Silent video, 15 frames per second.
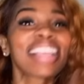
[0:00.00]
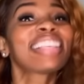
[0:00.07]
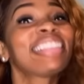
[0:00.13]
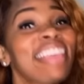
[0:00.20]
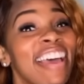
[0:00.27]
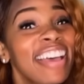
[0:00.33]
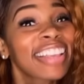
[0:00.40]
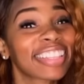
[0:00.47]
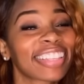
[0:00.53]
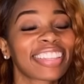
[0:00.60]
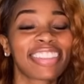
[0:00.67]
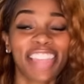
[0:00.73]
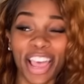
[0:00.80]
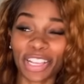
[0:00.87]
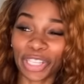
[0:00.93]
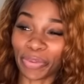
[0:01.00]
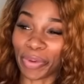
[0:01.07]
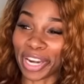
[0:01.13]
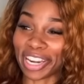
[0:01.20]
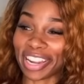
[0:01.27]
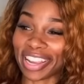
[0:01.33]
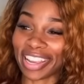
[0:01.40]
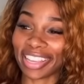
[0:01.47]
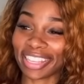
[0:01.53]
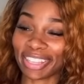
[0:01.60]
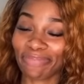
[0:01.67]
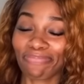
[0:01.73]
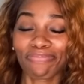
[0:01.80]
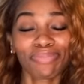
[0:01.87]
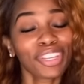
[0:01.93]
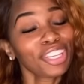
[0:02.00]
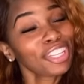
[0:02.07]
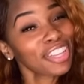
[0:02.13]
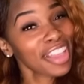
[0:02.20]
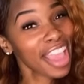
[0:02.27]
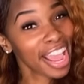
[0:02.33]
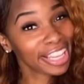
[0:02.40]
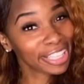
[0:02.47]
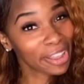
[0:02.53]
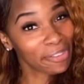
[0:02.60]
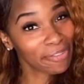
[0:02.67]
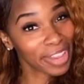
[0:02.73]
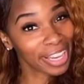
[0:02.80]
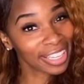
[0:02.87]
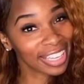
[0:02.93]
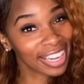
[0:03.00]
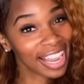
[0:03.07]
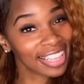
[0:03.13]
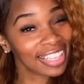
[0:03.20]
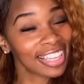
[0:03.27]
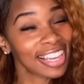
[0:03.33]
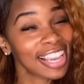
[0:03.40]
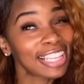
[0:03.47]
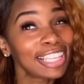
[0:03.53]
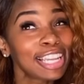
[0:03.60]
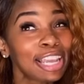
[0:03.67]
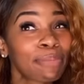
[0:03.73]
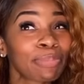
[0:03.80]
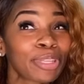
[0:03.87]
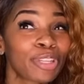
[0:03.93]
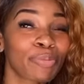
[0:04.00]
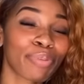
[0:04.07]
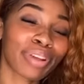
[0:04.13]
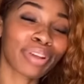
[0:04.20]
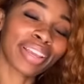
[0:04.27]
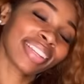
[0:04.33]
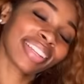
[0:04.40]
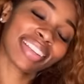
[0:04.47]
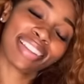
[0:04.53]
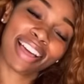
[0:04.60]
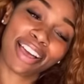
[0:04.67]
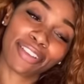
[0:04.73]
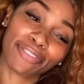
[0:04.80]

Yes, that's what it is. She has a vision and she attempts to bring it to life.